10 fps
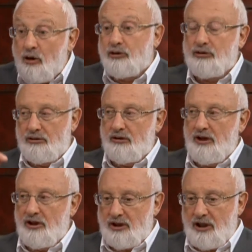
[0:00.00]
I need to
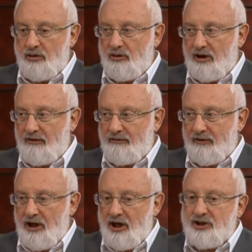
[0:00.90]
show that I
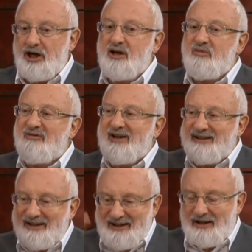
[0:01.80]
love,
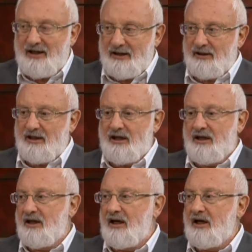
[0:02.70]
that
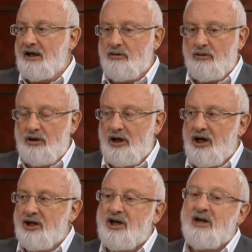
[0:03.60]
I
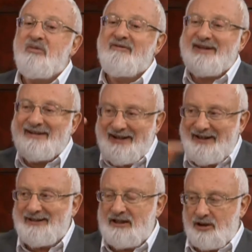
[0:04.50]
concede
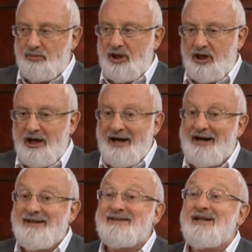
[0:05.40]
on it for
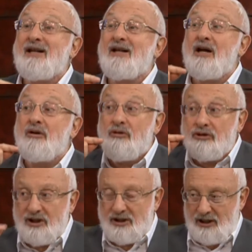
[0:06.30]
everything, that I
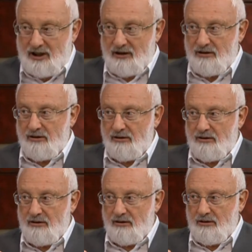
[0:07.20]
annul
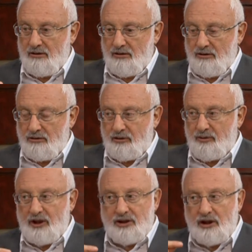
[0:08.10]
myself.
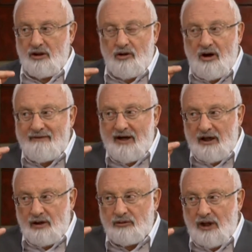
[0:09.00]
I need to show
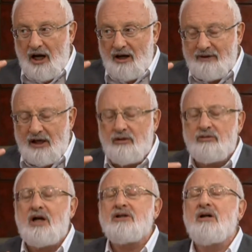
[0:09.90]
this.
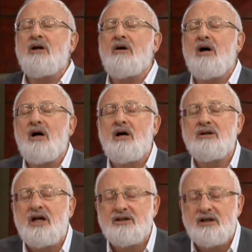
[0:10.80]
It's
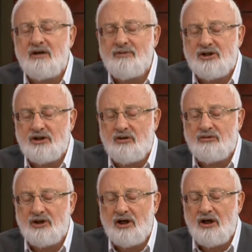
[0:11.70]
not complete
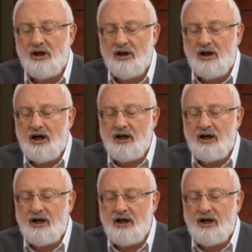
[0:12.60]
love. Complete love is